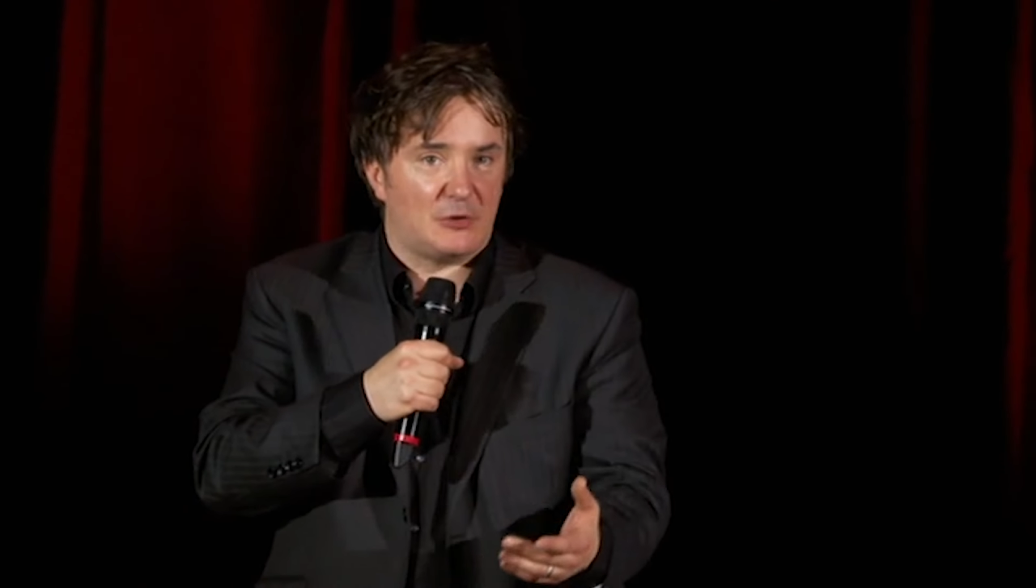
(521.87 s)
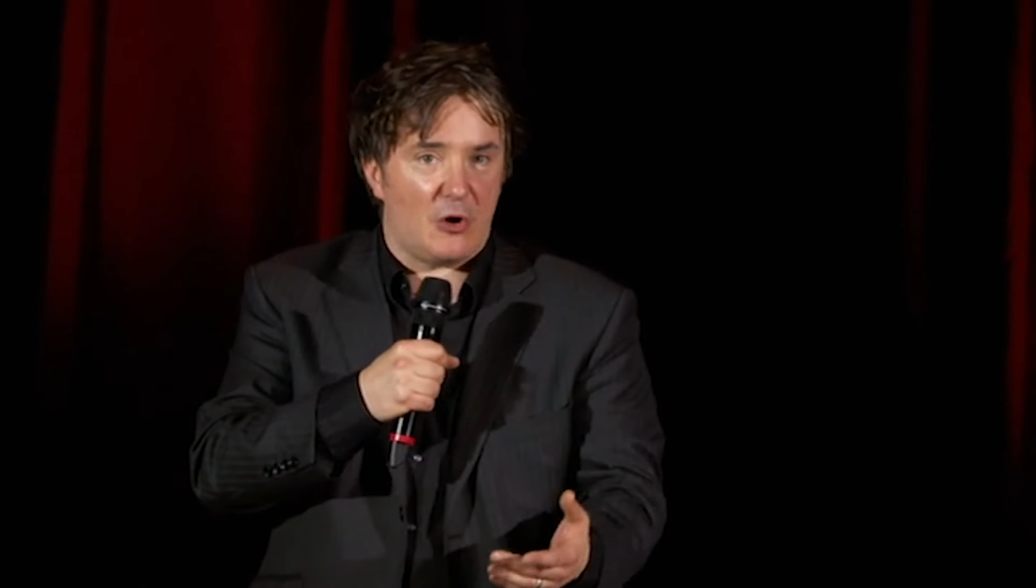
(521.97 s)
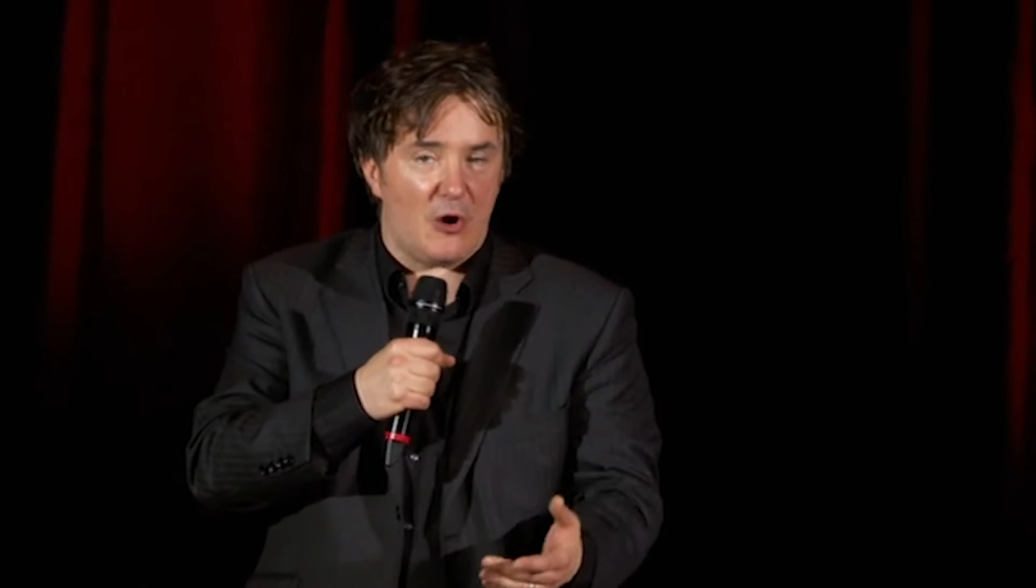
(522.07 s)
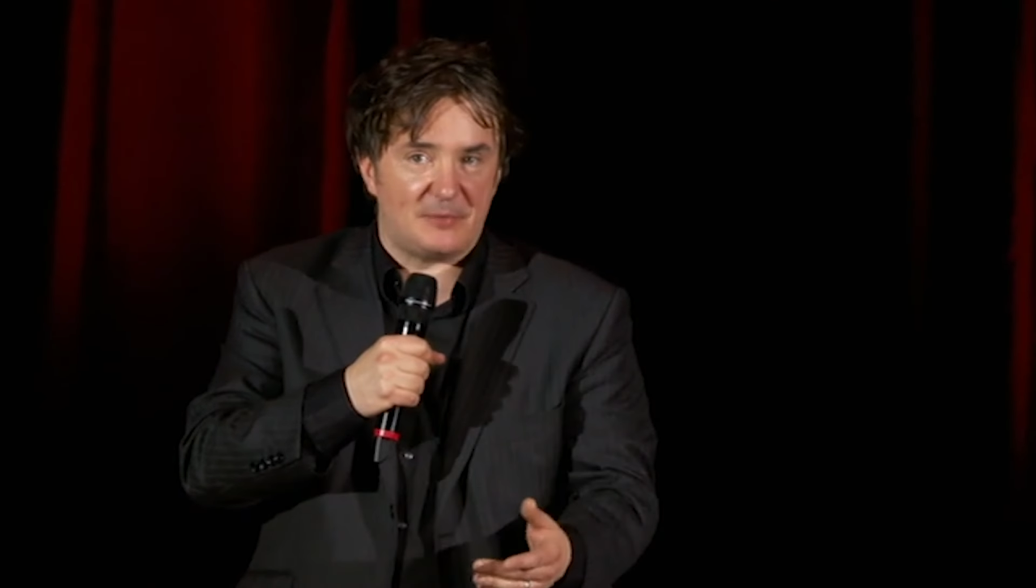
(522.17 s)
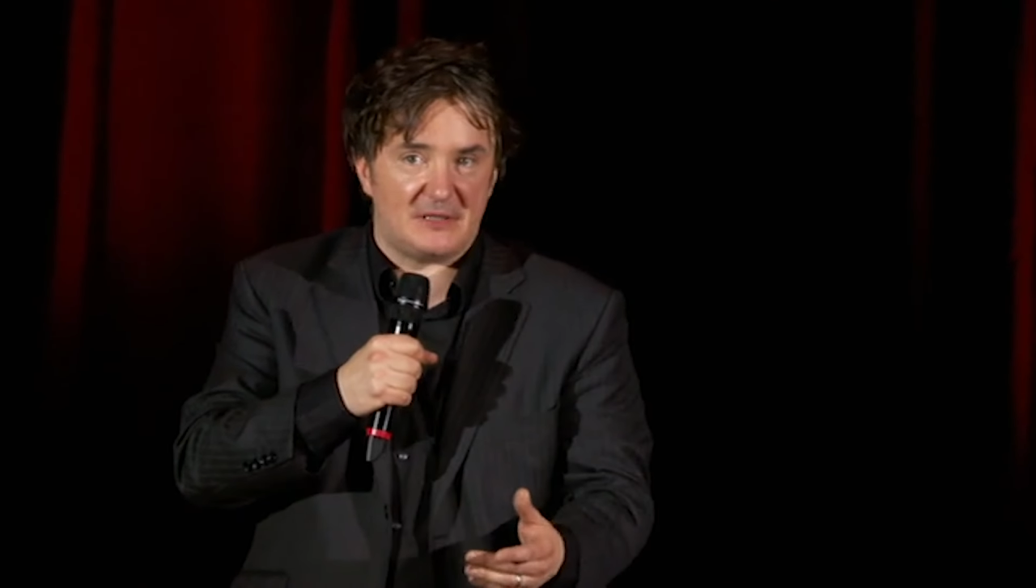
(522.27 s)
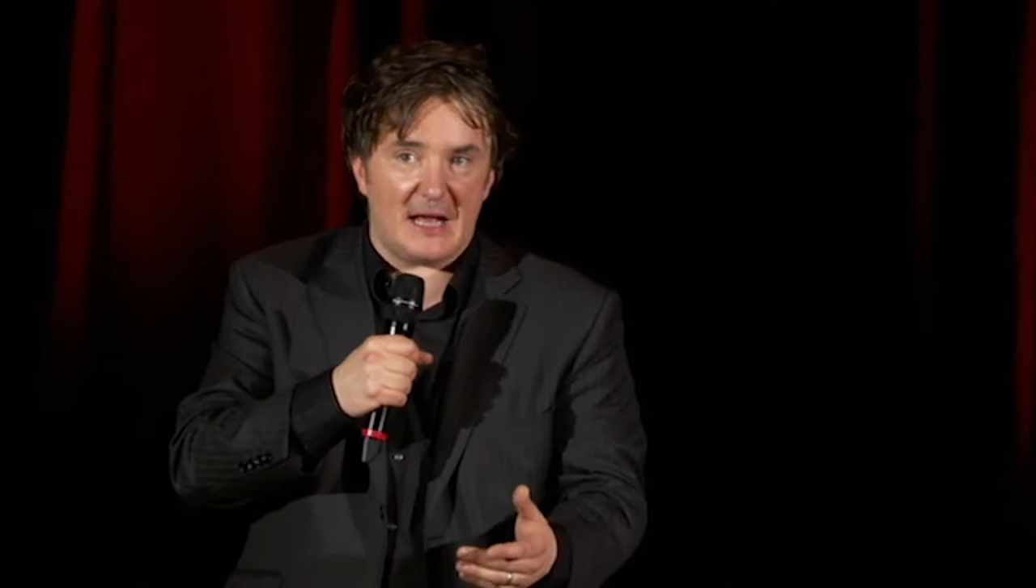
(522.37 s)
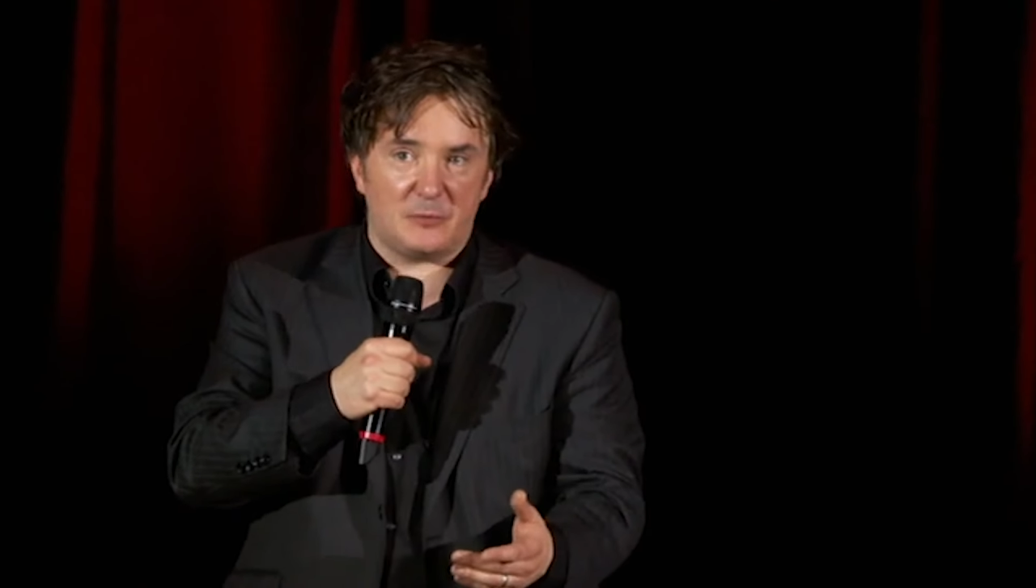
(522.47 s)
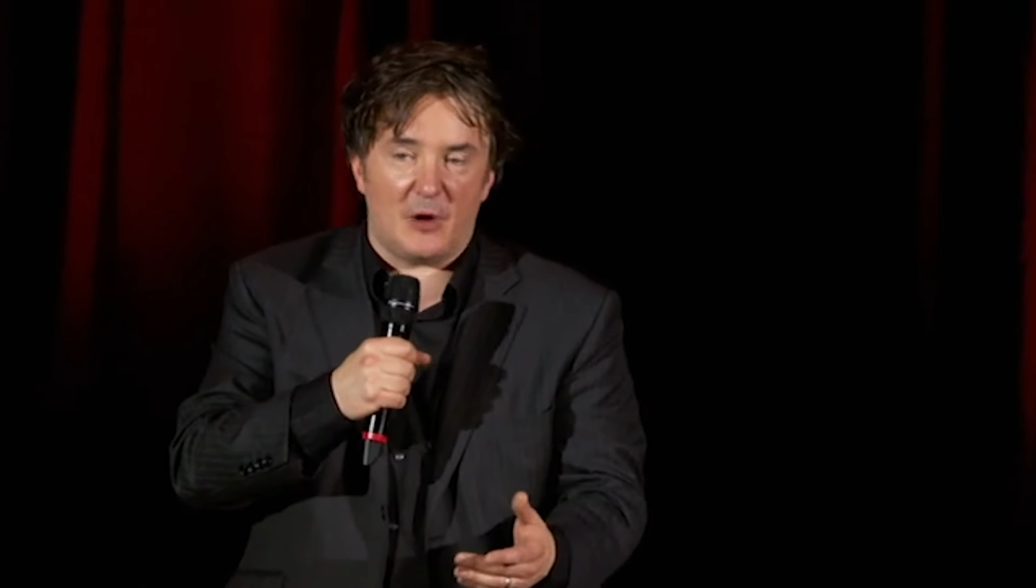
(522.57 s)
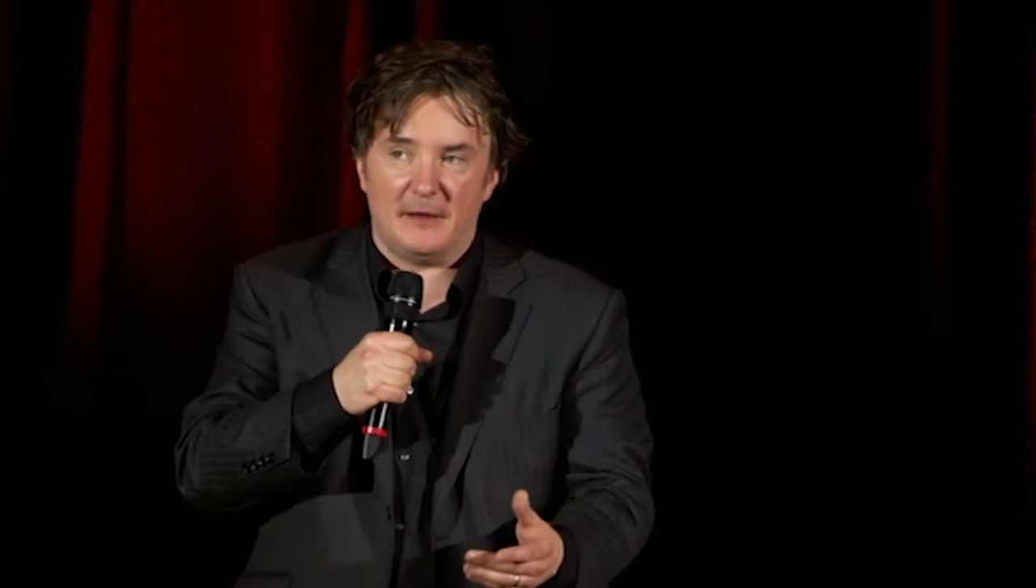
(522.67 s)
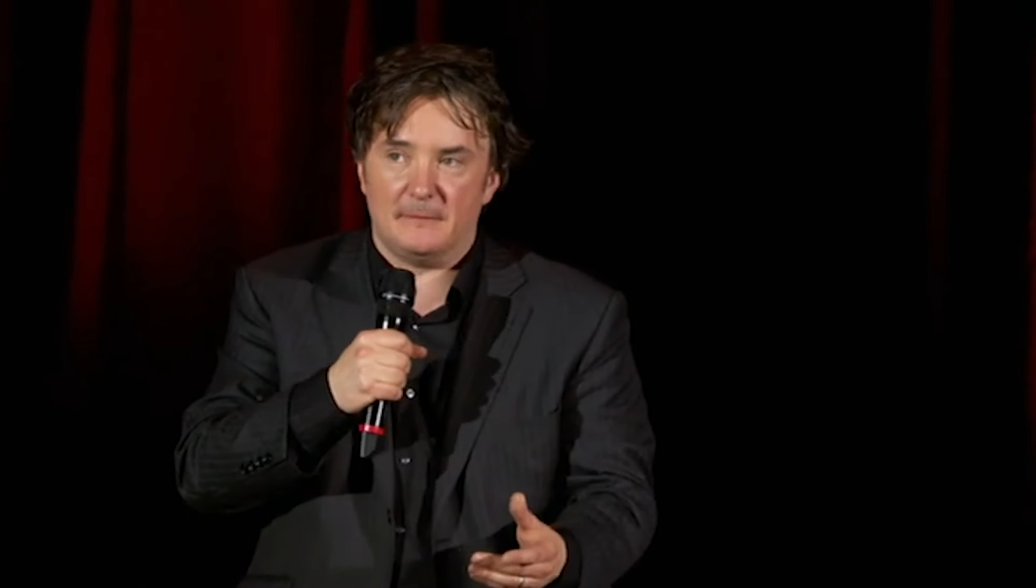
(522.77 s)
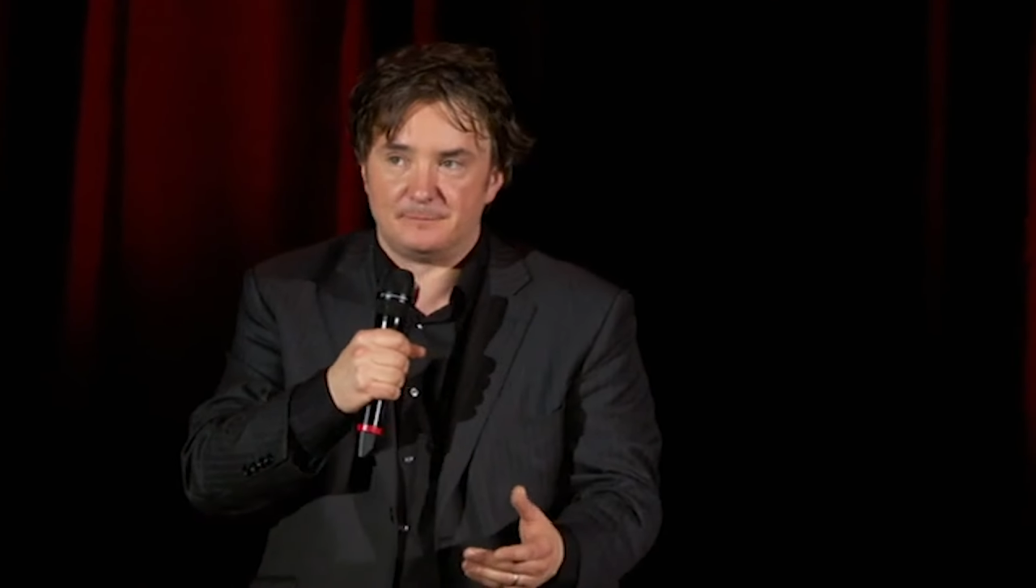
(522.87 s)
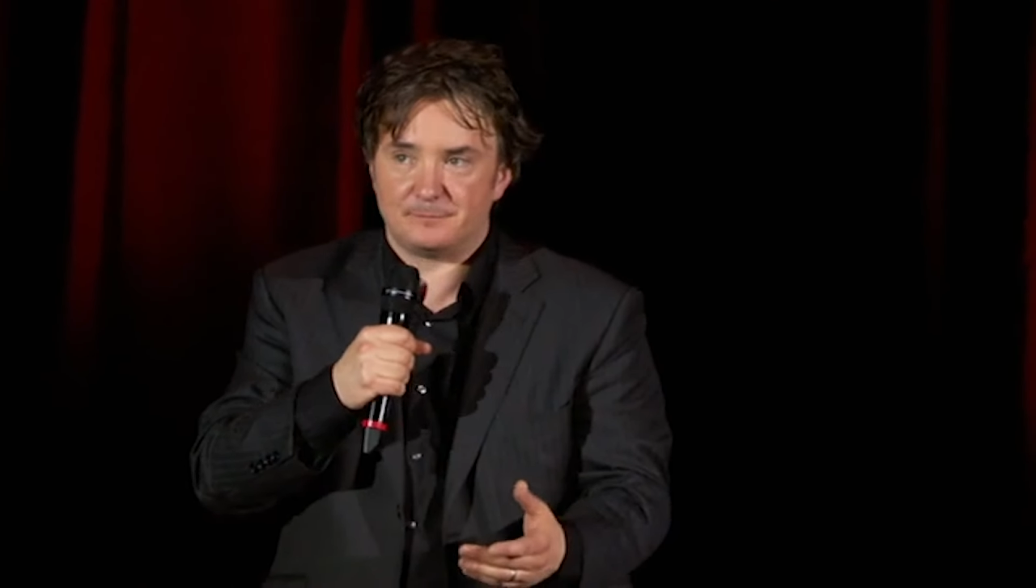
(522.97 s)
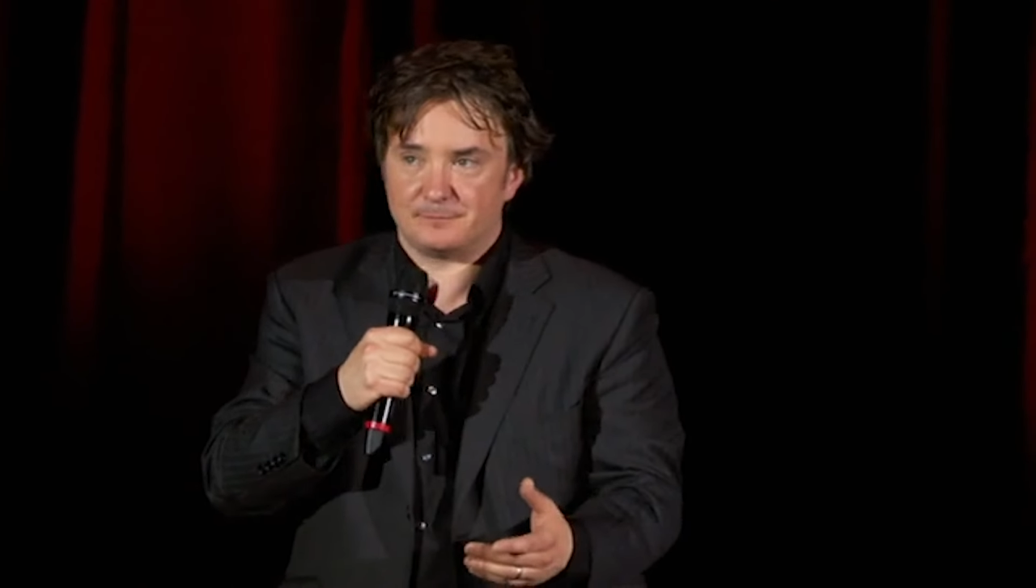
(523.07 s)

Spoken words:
corpse. That one.